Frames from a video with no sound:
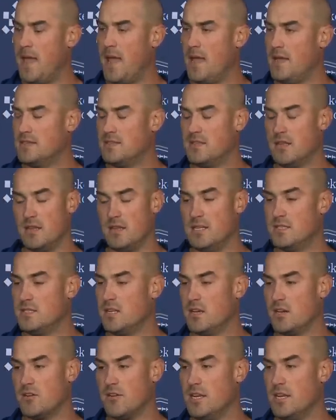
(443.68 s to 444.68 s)
Yeah, he's
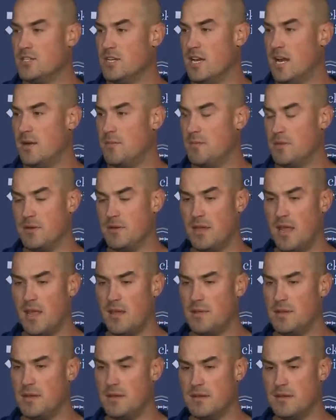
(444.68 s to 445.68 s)
done a great job. I mean, he
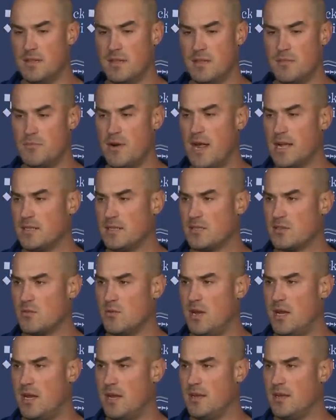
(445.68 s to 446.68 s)
came in the practice
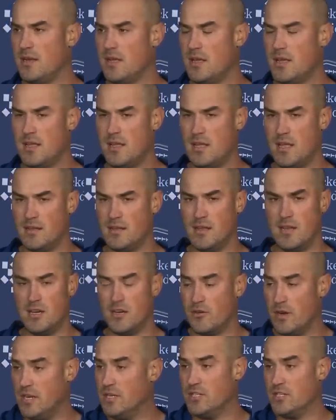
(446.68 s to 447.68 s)
squad and did a
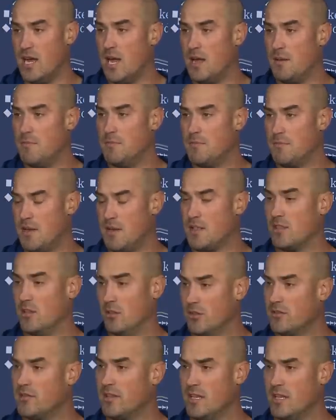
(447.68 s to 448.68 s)
great job on the
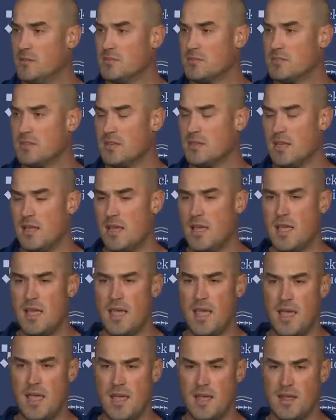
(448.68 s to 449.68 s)
look teams.
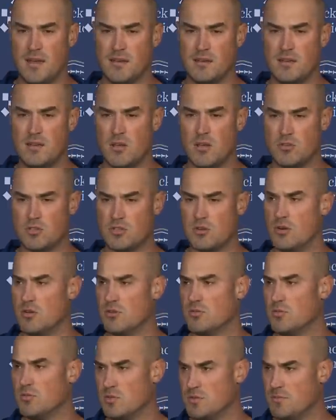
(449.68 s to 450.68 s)
And Coach
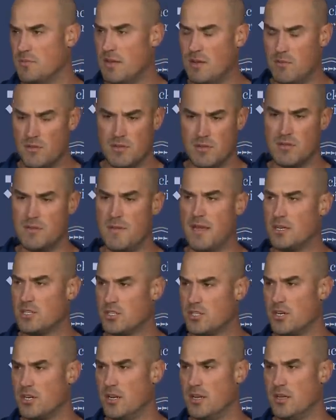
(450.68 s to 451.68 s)
Groves was meeting with them
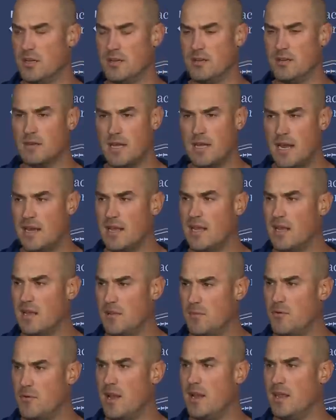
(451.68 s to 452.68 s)
extra and kind of getting
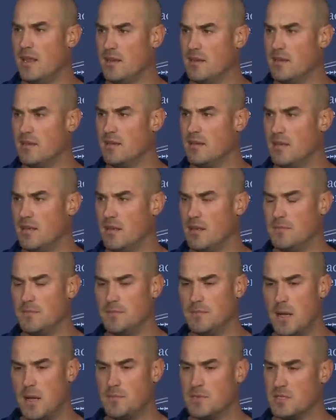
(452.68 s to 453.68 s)
them ready and
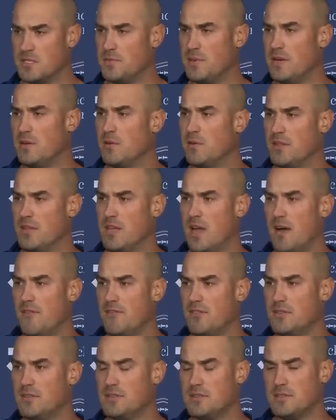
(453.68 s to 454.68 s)
up to speed with the
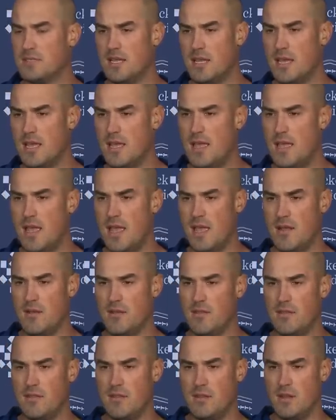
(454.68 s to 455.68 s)
offense.
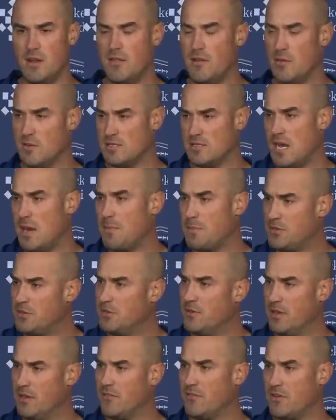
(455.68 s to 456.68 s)
And, you know, there was an
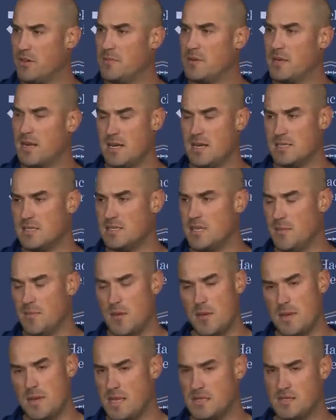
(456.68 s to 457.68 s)
opportunity for him to kind of step
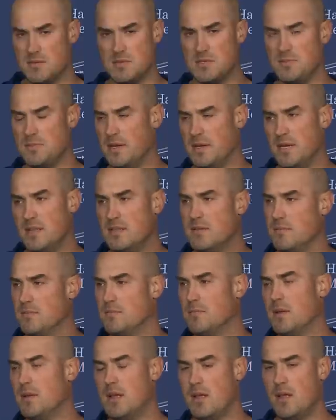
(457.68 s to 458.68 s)
up. He has some speed,
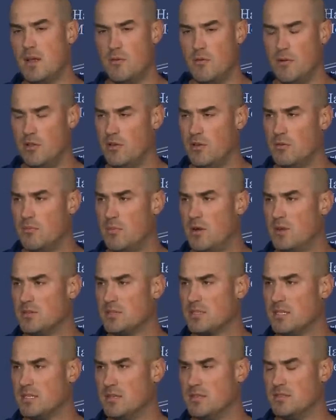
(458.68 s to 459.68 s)
some really good ball
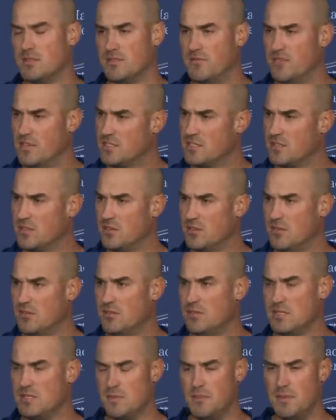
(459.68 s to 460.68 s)
skills. He's
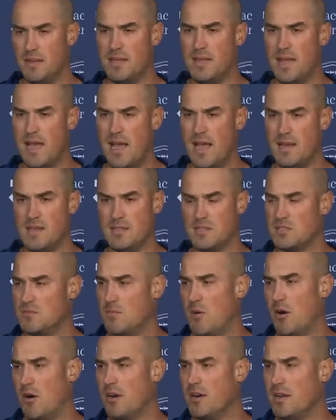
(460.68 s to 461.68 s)
physical. He's a big guy, and he's
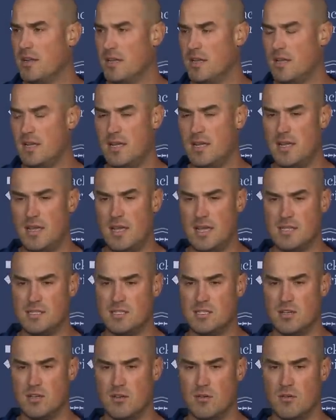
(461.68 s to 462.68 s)
smart. And
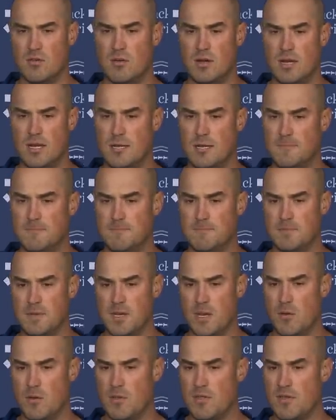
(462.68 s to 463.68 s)
so,
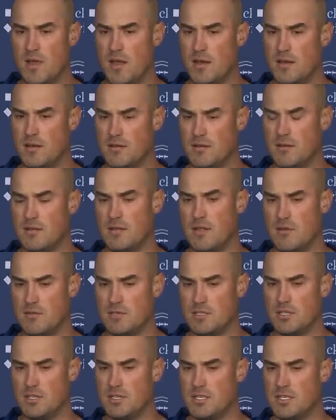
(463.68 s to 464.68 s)
you know, we thought that
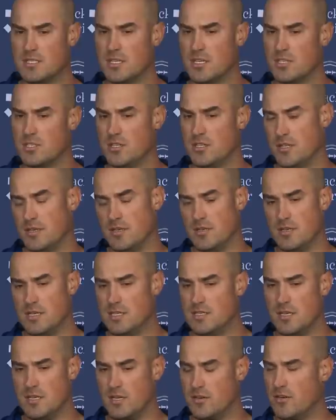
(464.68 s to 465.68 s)
was a good decision, and
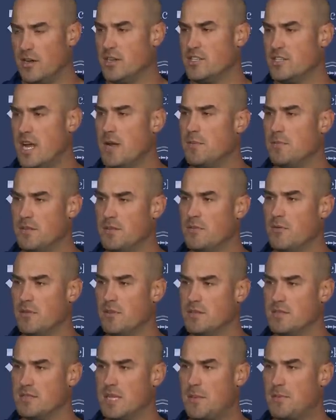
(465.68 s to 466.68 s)
he's done a great job
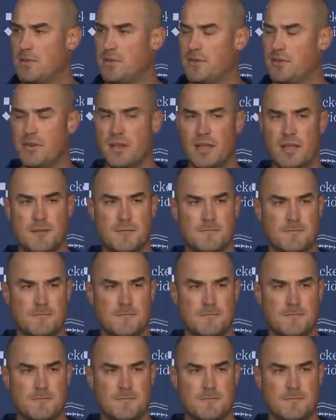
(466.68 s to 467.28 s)
with his opportunity.